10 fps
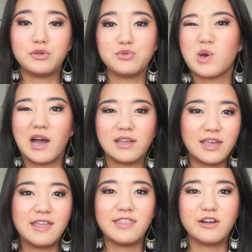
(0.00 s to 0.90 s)
you got
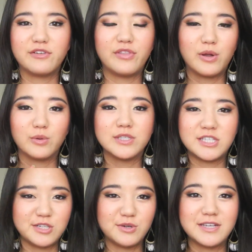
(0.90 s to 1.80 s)
in, they're, they're
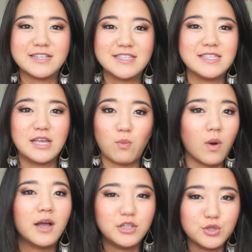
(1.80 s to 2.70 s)
serious, they
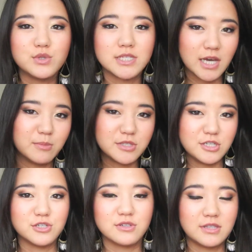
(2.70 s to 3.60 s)
want you to come to
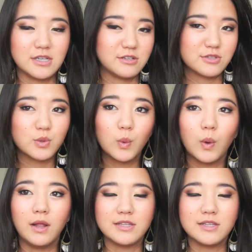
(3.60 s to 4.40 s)
your, their school.